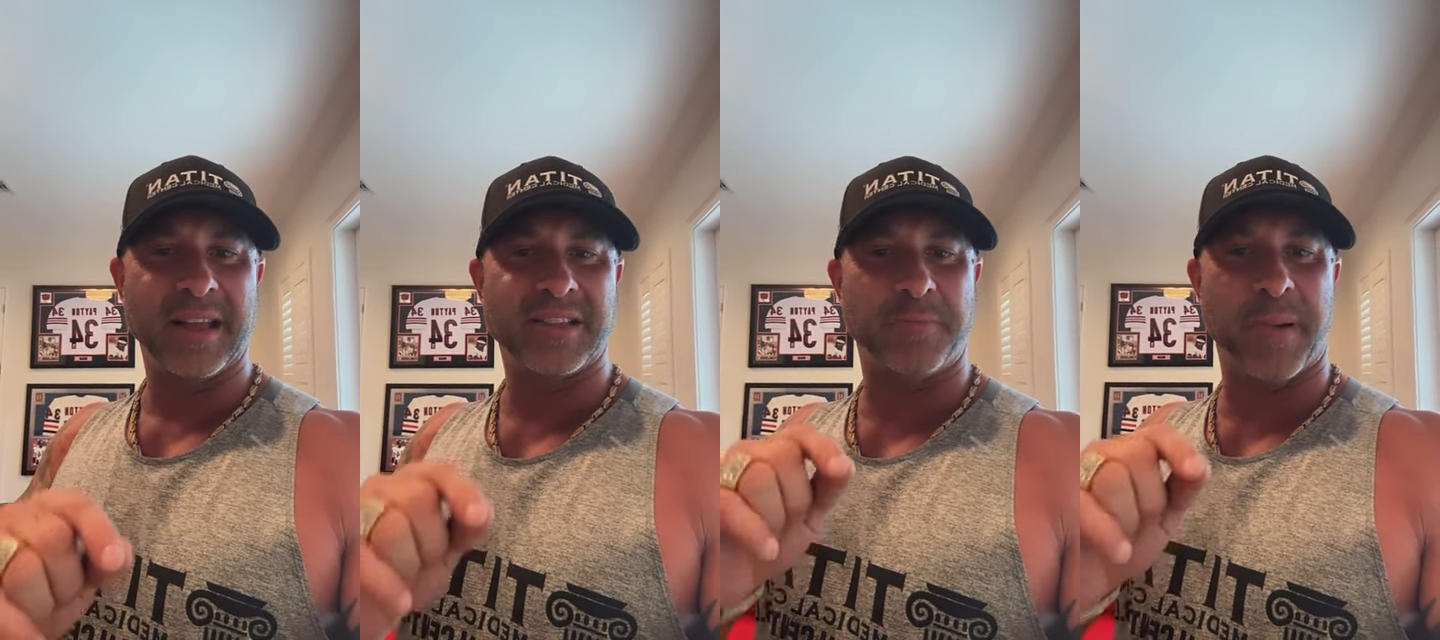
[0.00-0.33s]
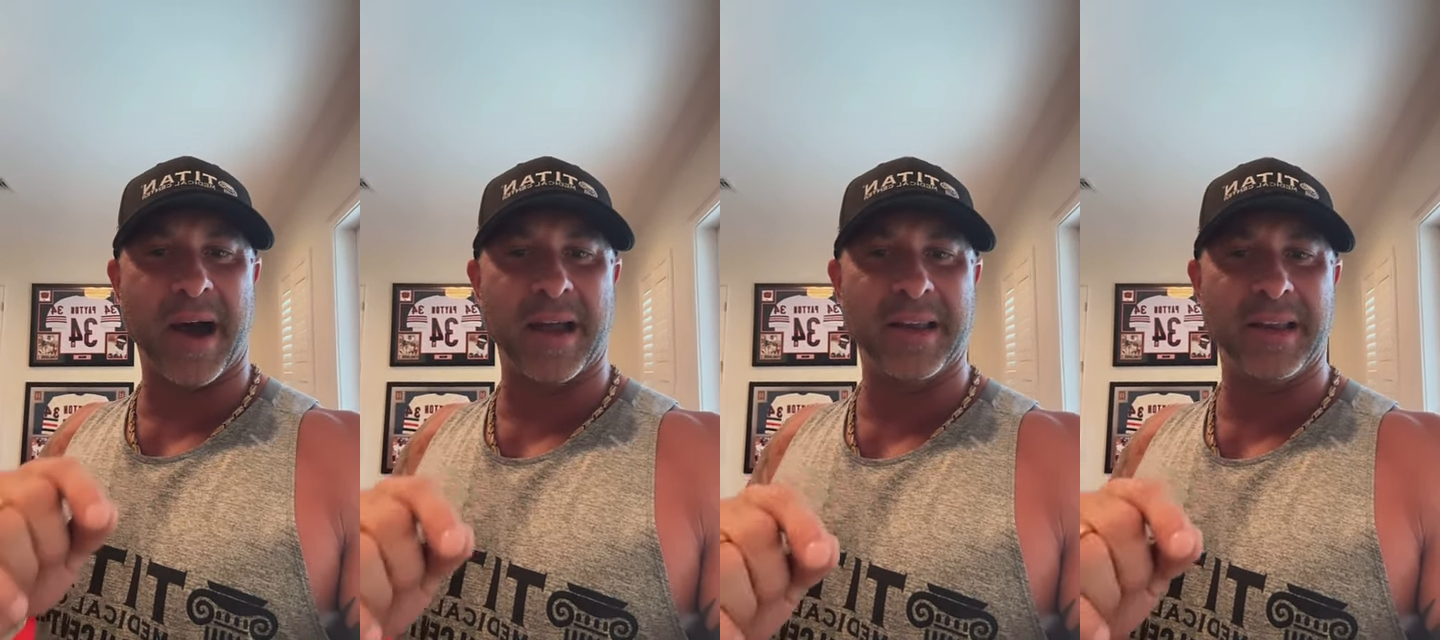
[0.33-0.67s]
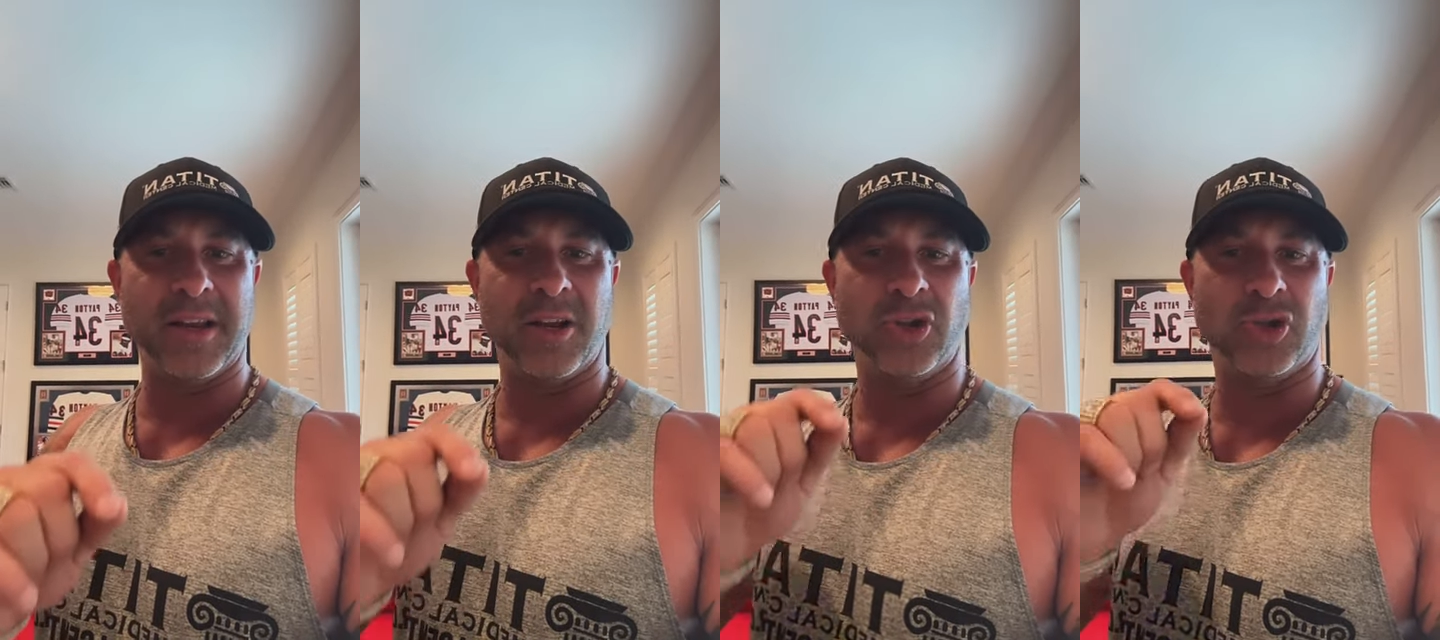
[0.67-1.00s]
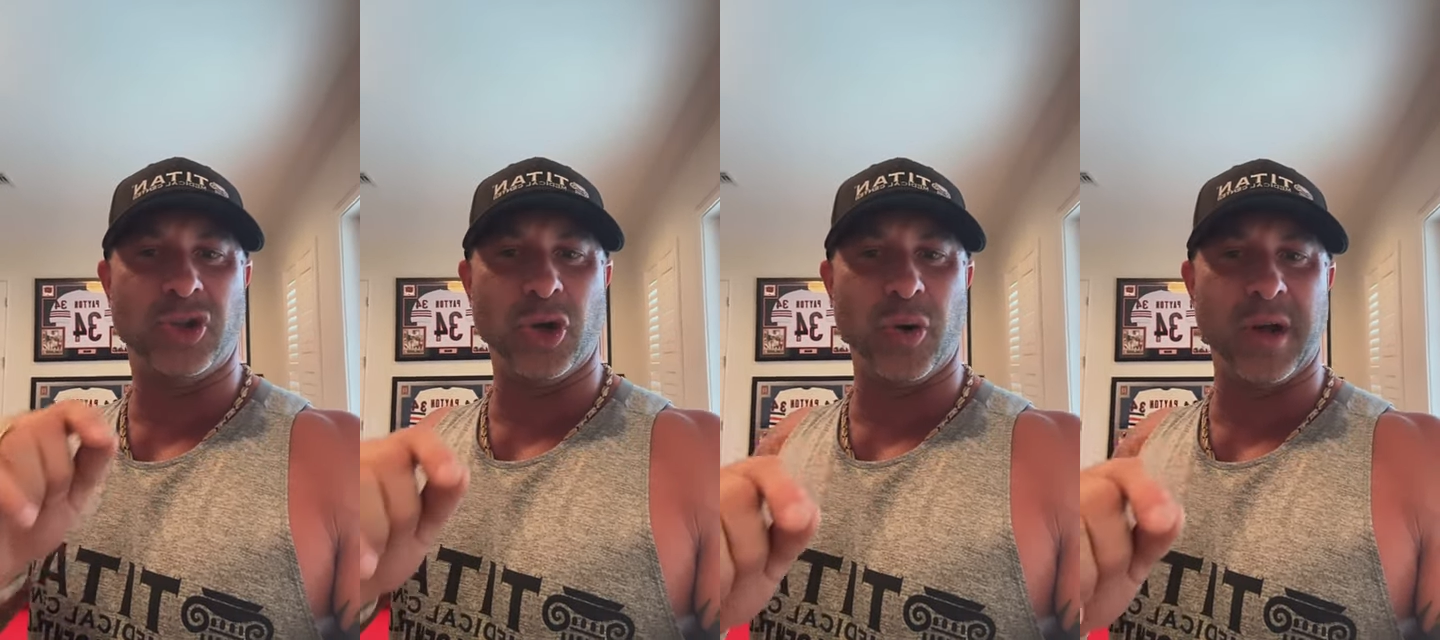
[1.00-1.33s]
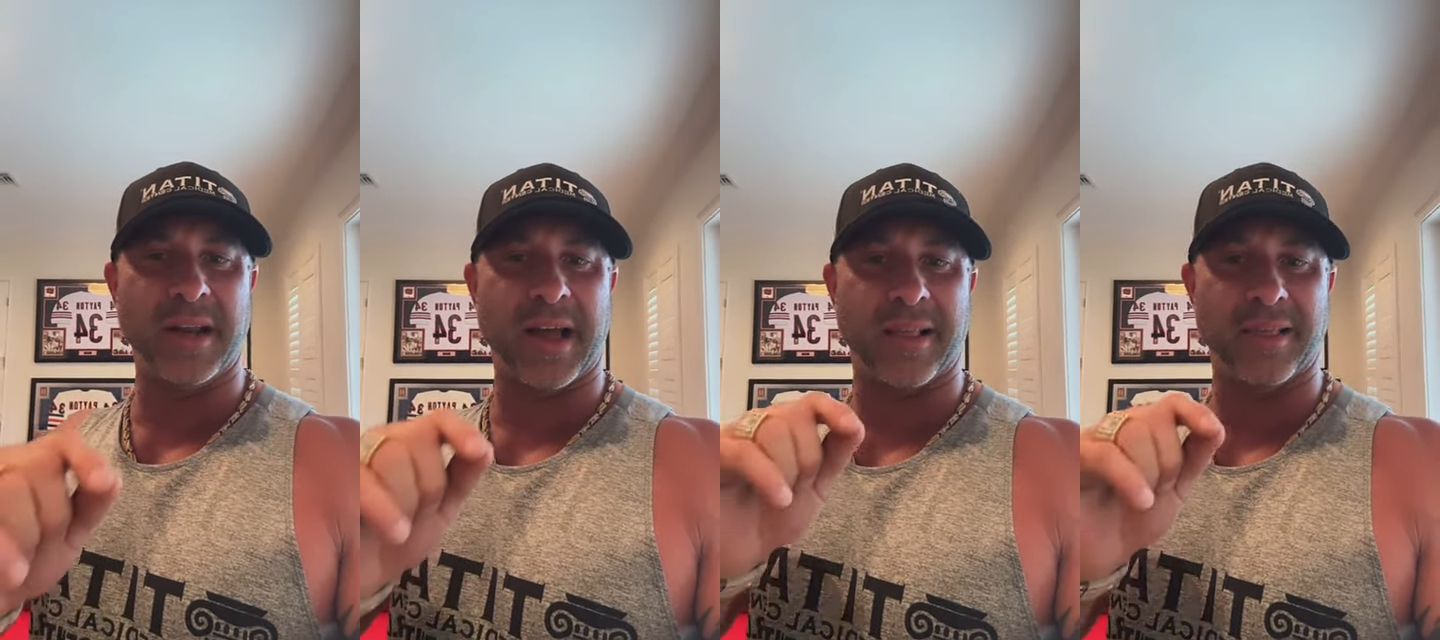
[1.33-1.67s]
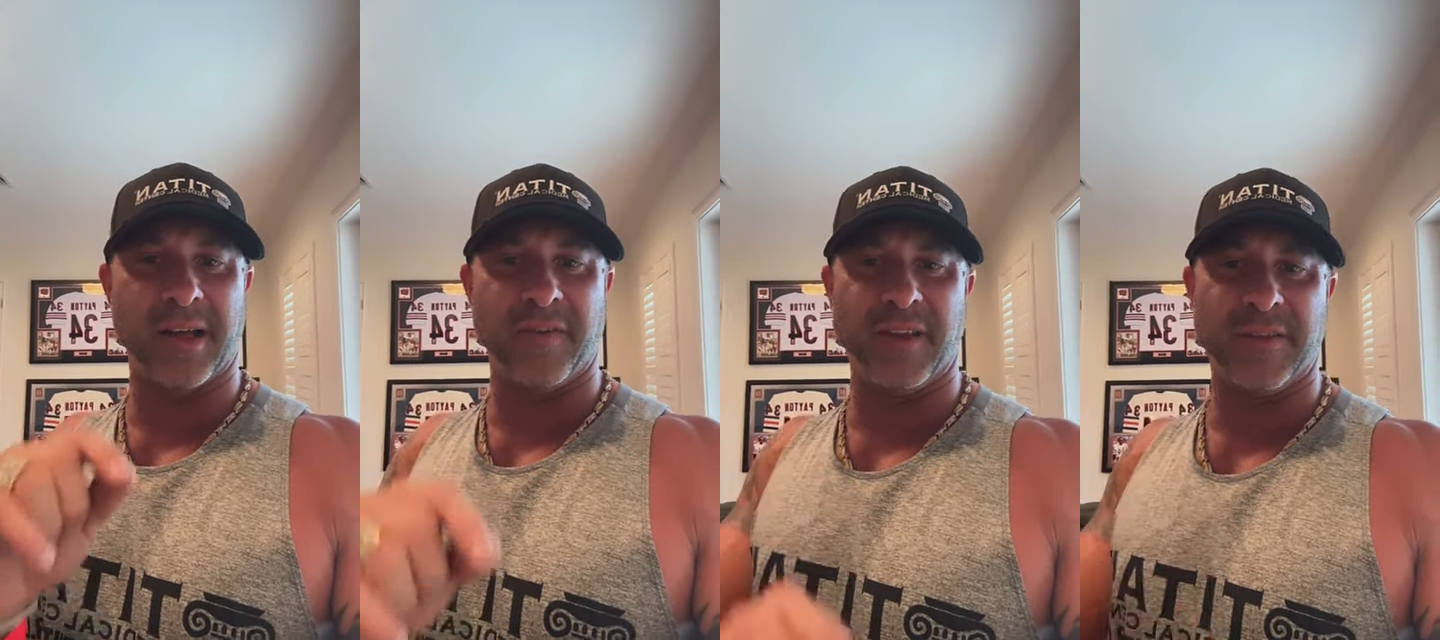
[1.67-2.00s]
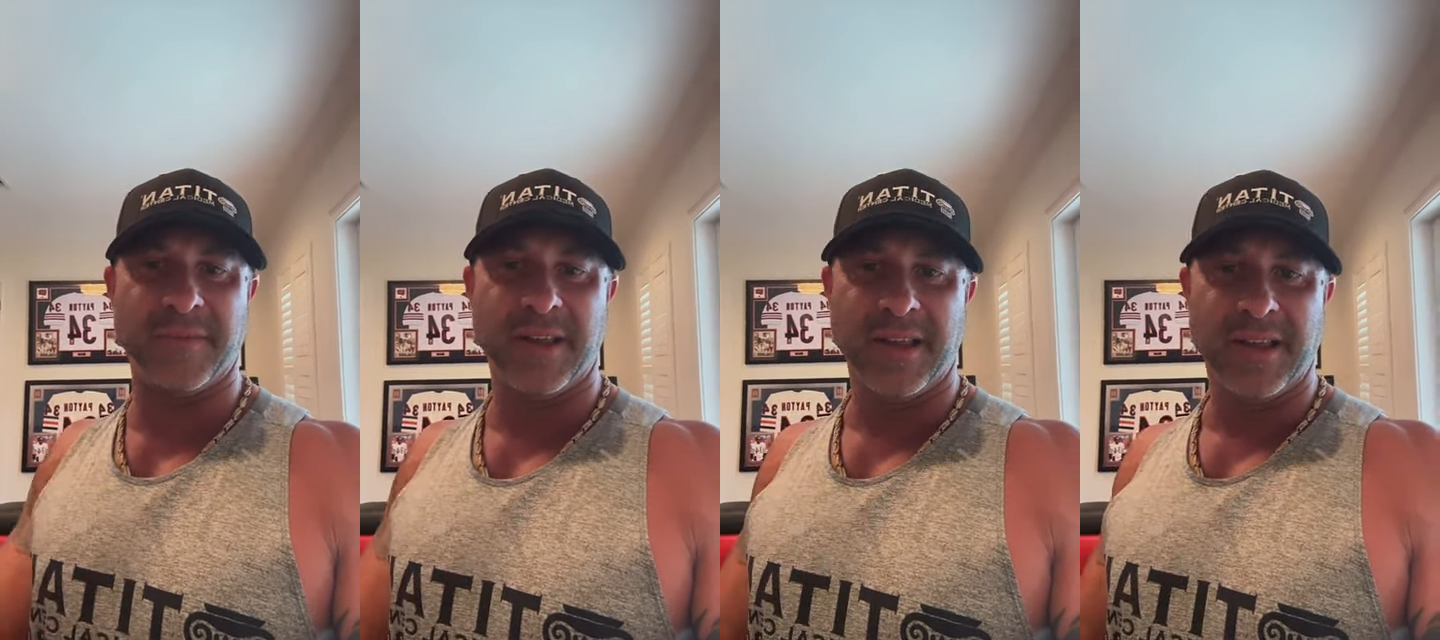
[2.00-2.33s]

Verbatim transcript: It's bonding. Do it. I love it.